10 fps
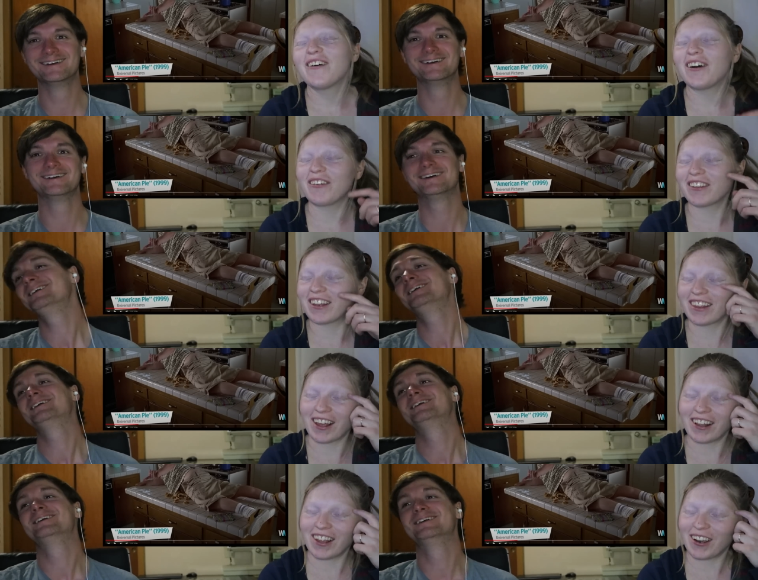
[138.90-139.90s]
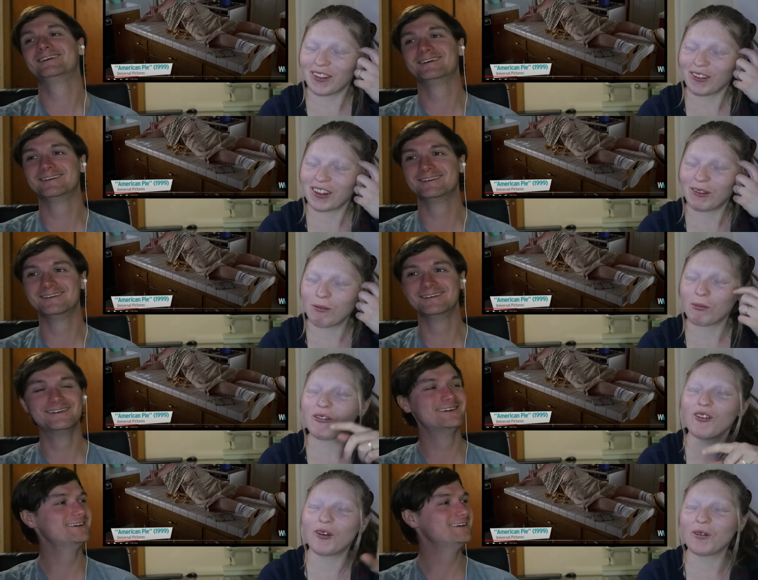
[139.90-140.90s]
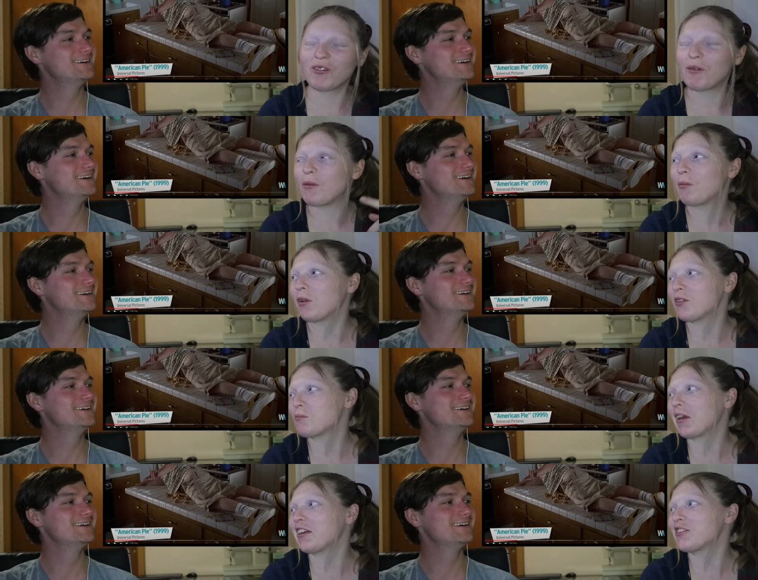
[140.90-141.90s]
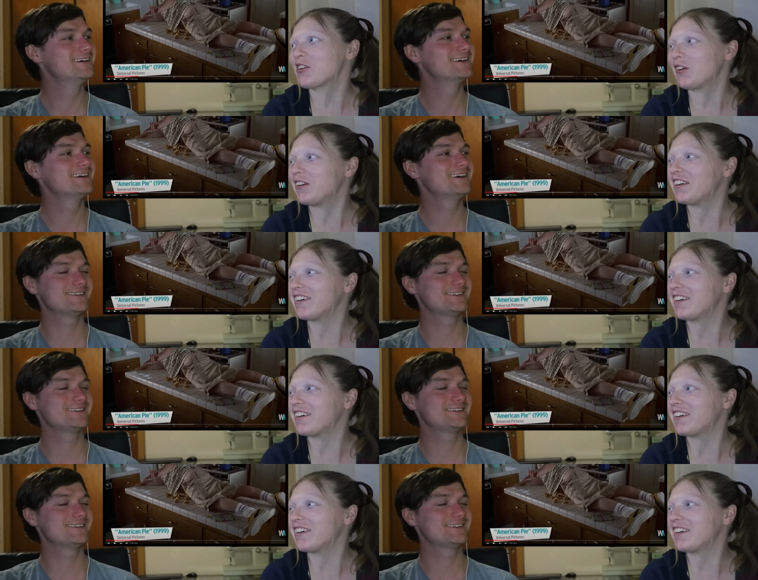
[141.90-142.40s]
Speaker 1: Well, I was gonna say a lot of those clips before were from the British Baking Show.